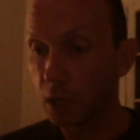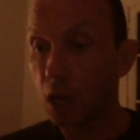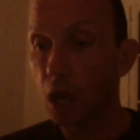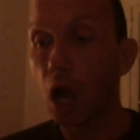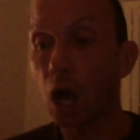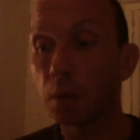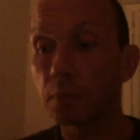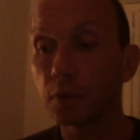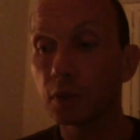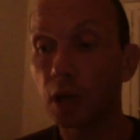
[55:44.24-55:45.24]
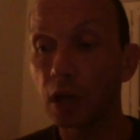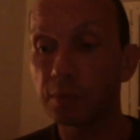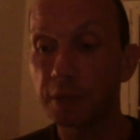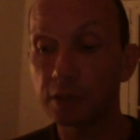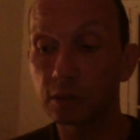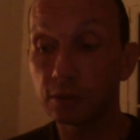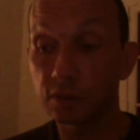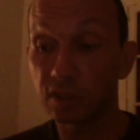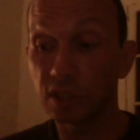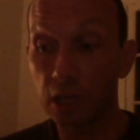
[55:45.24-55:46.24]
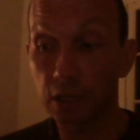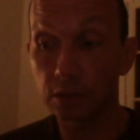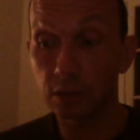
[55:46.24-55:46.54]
The Nine of Pentacles indicates